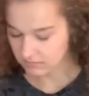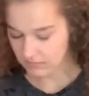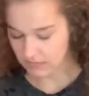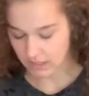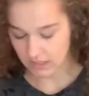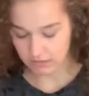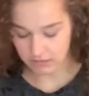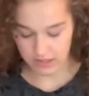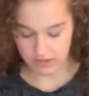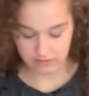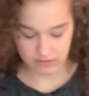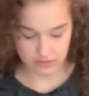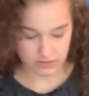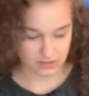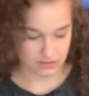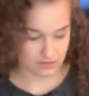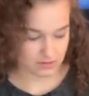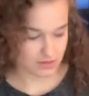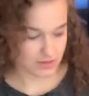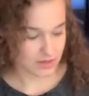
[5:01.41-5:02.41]
yeah, we have
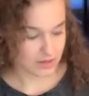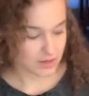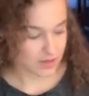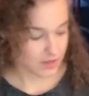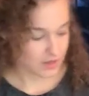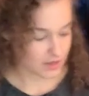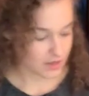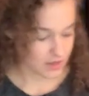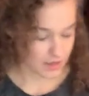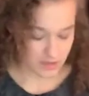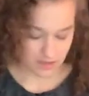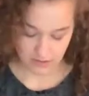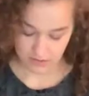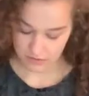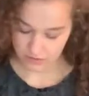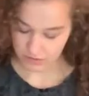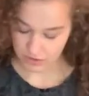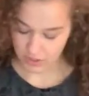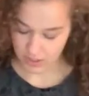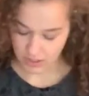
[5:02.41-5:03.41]
a
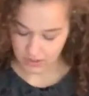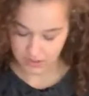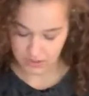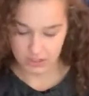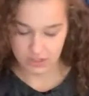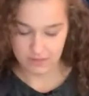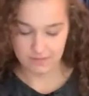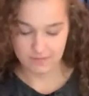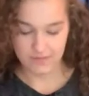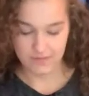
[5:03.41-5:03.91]
little chocolate chip